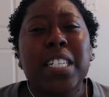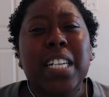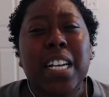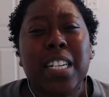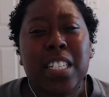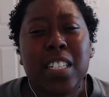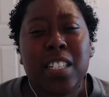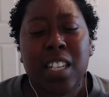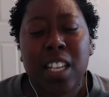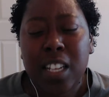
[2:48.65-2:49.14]
I
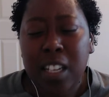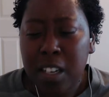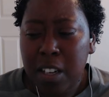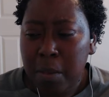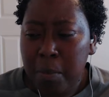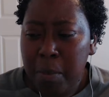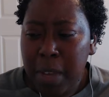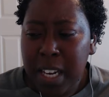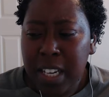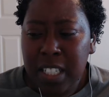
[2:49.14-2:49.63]
just needed a
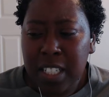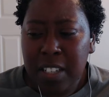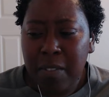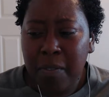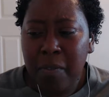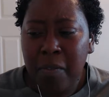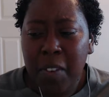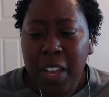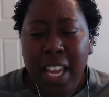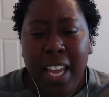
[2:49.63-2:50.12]
minute to
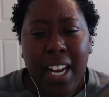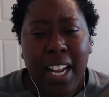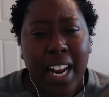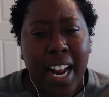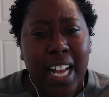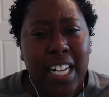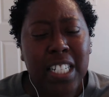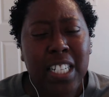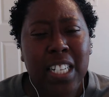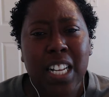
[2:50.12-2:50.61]
vent, and
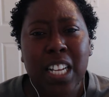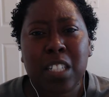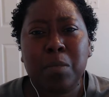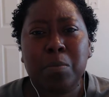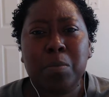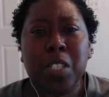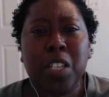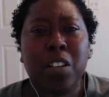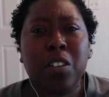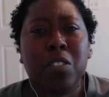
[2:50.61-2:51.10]
I just let
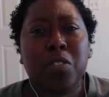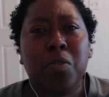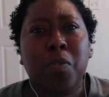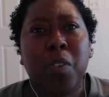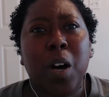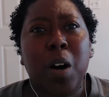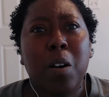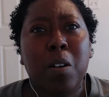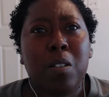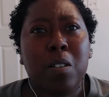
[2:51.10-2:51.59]
them tears
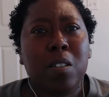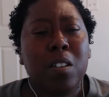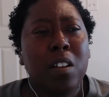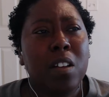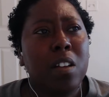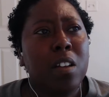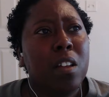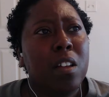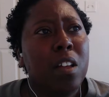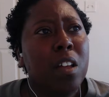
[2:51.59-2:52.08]
fall
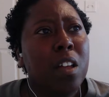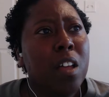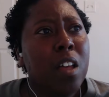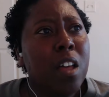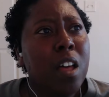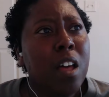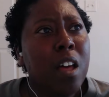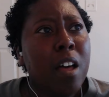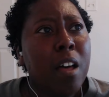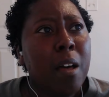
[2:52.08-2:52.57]

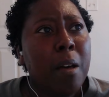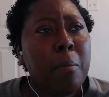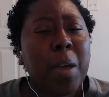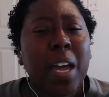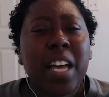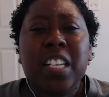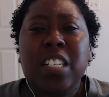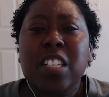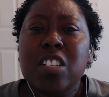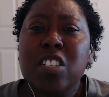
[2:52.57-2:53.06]

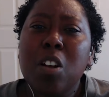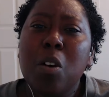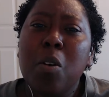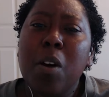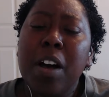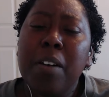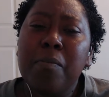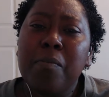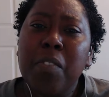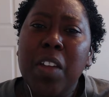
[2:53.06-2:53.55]
because it's so
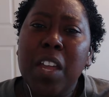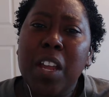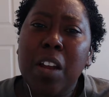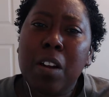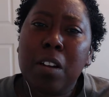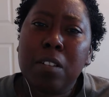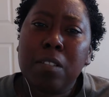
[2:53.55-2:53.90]
unfair.